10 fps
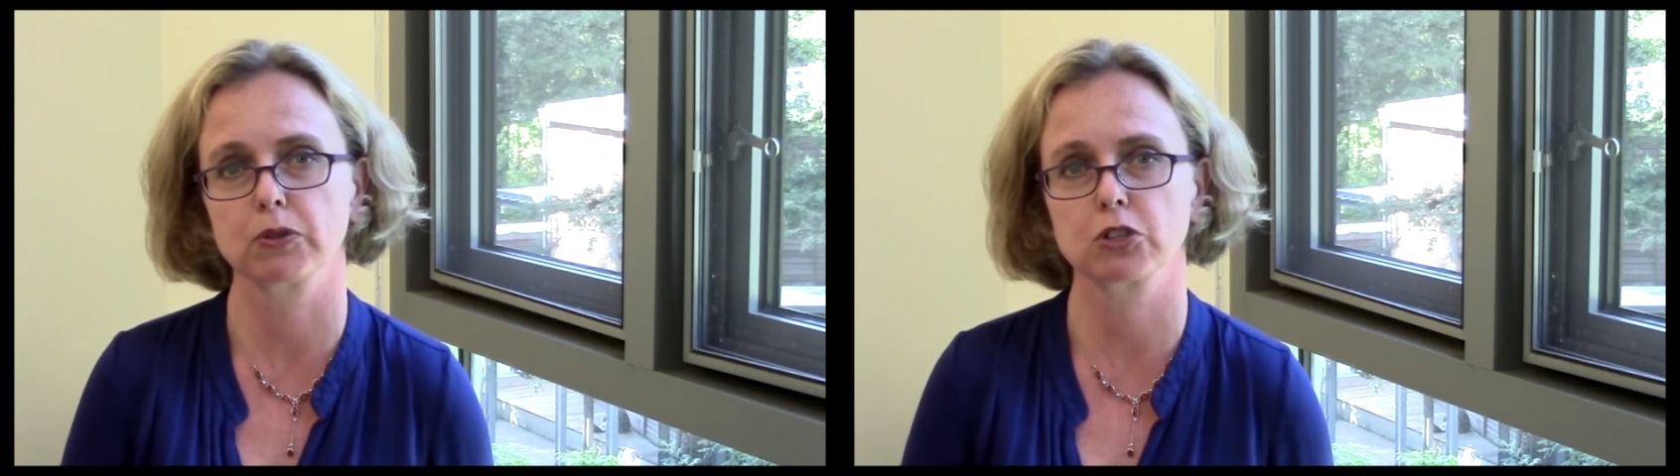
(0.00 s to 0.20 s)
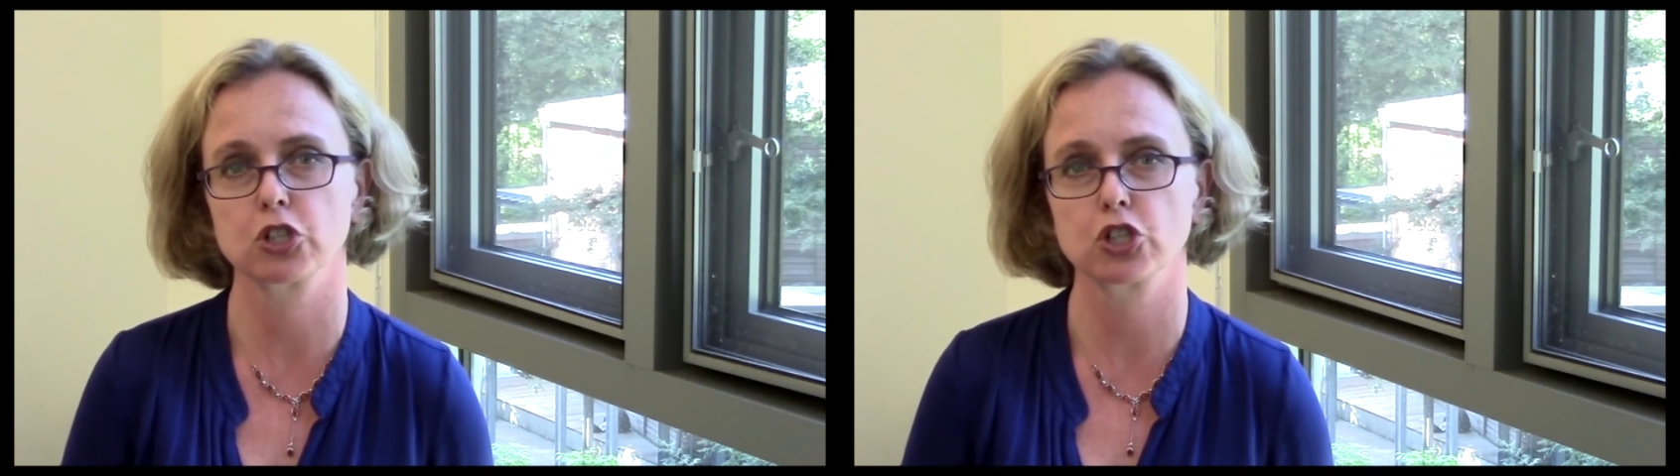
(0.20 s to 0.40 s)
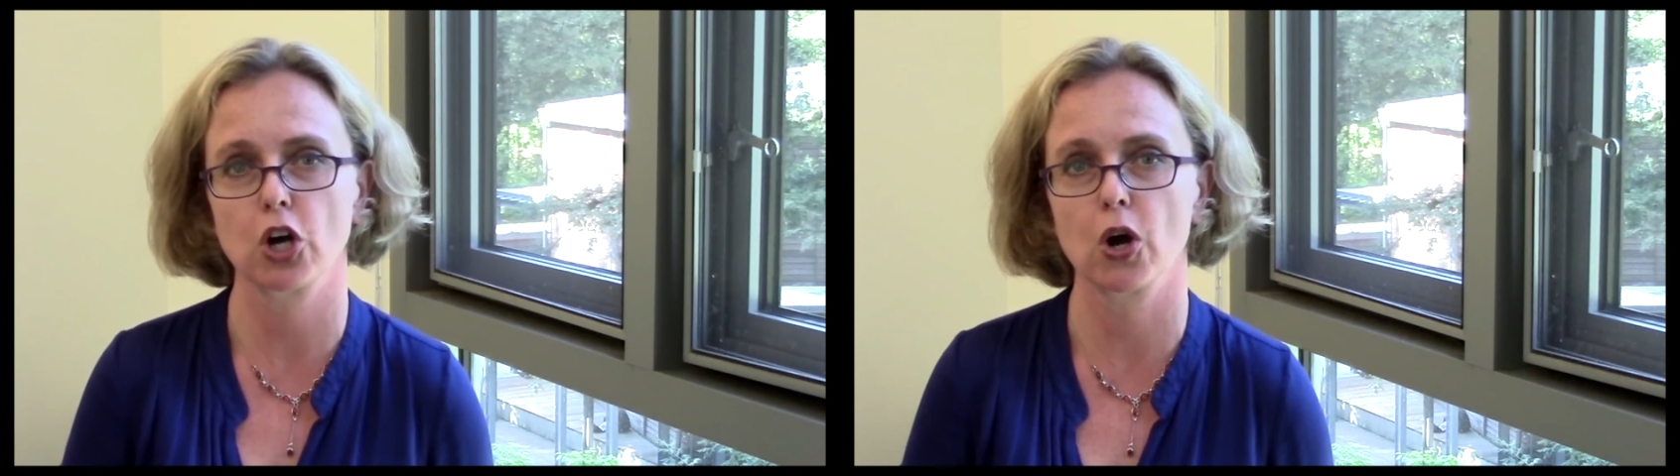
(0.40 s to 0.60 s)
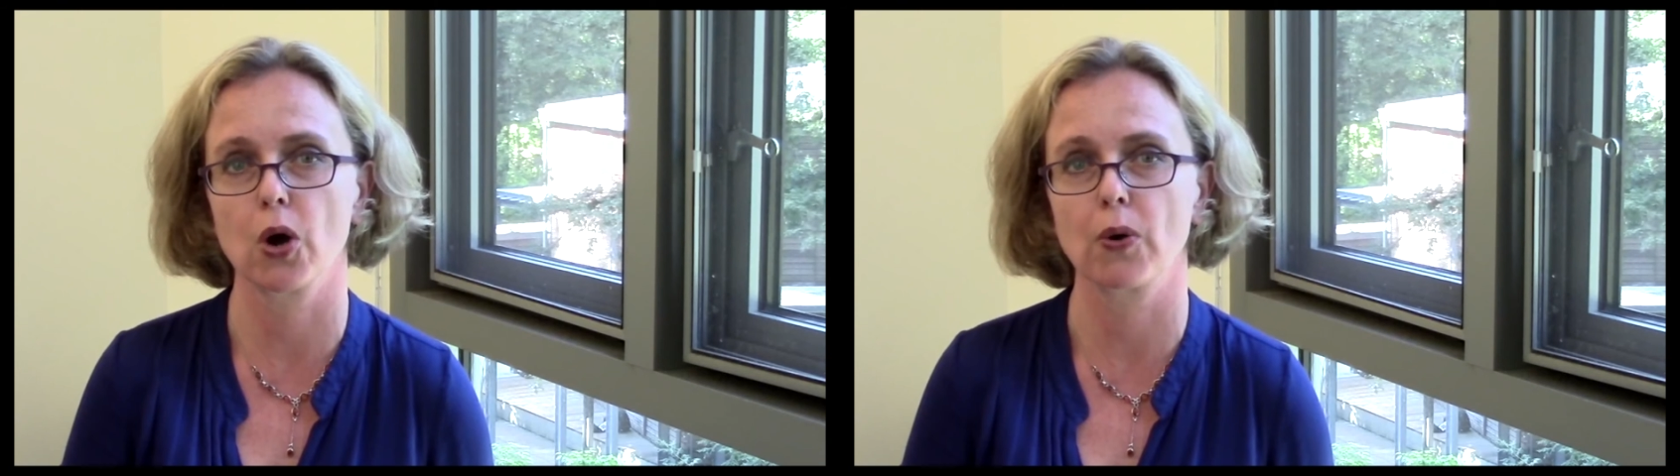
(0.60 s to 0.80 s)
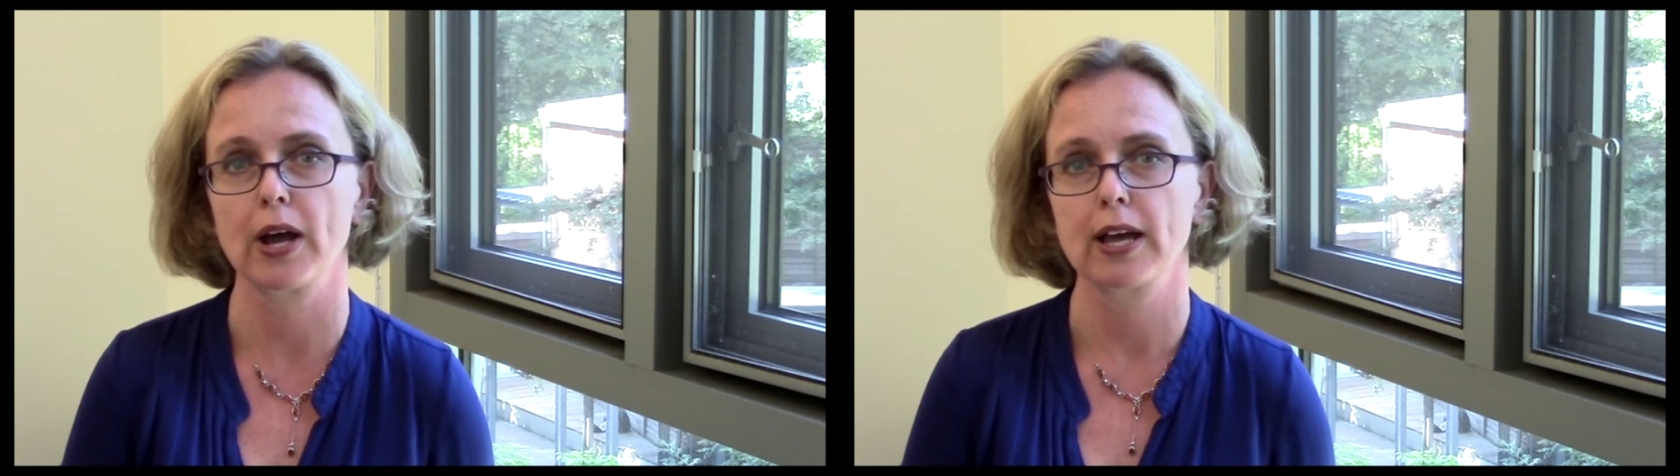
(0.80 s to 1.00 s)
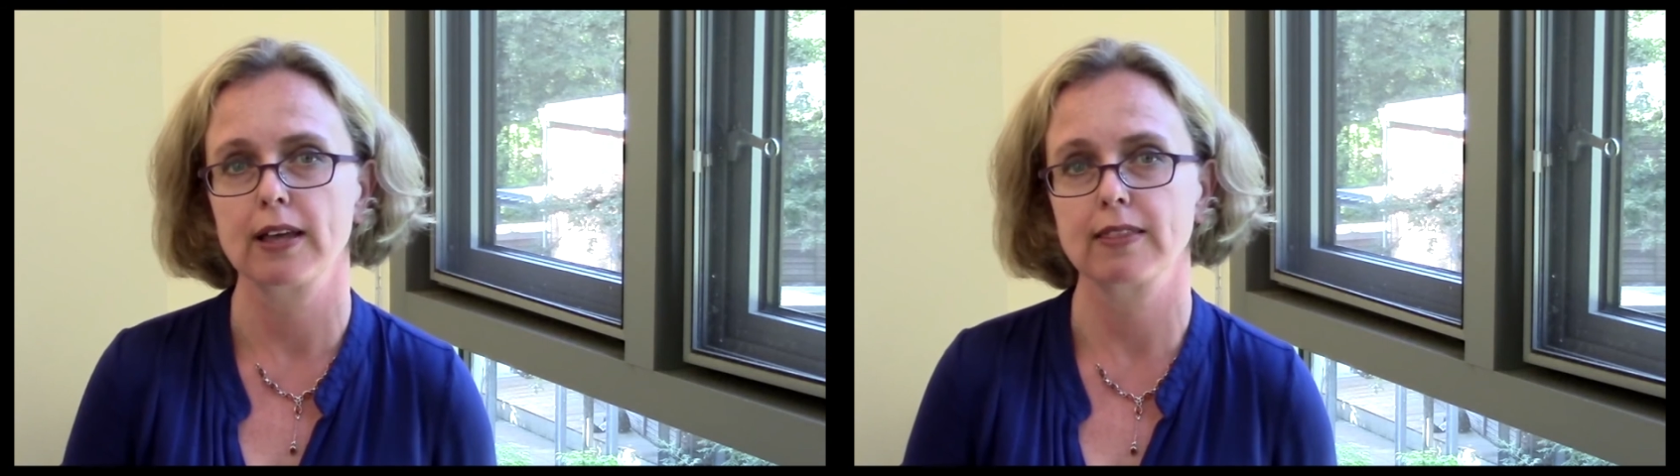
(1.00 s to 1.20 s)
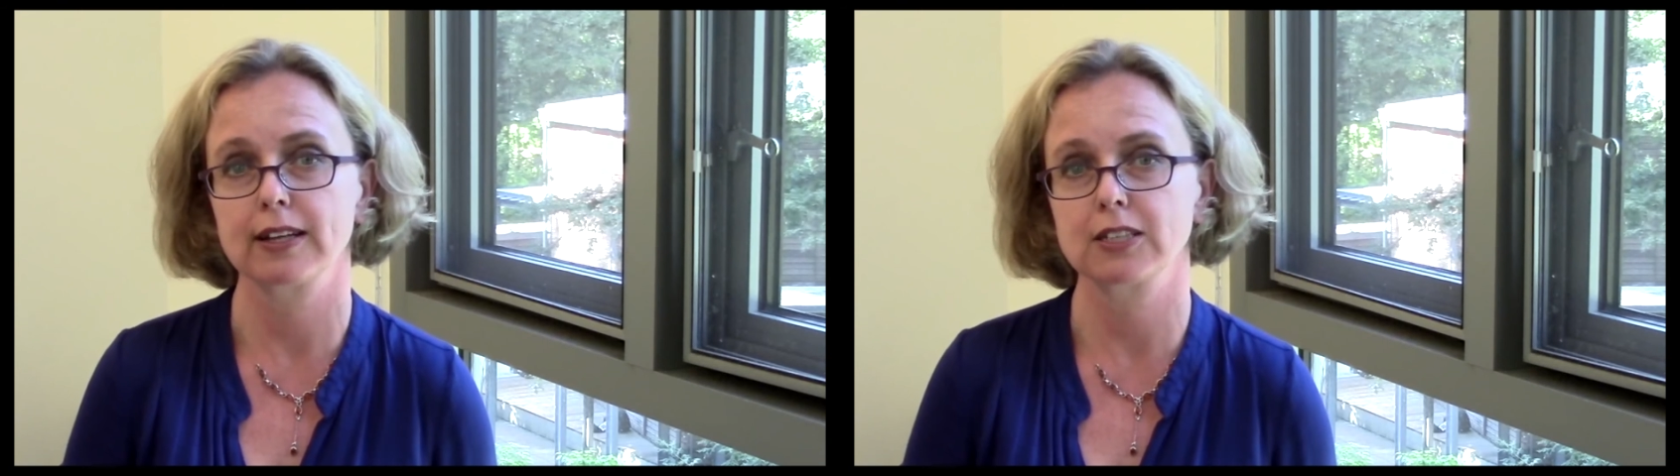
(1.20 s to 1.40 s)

to show that